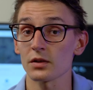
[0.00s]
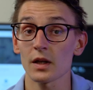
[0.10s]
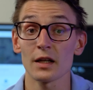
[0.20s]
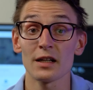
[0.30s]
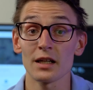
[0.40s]

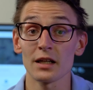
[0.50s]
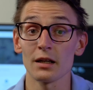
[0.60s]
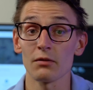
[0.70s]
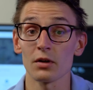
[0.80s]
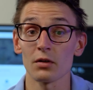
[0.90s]
in any
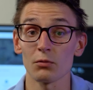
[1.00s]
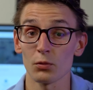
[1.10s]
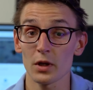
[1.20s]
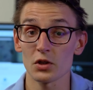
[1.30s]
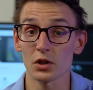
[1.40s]
given
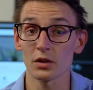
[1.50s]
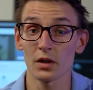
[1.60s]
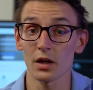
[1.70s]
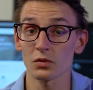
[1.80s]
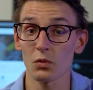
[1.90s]
region
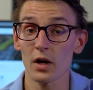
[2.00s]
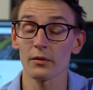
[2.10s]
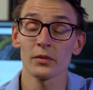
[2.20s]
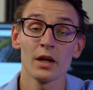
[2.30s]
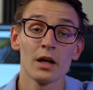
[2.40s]
as well.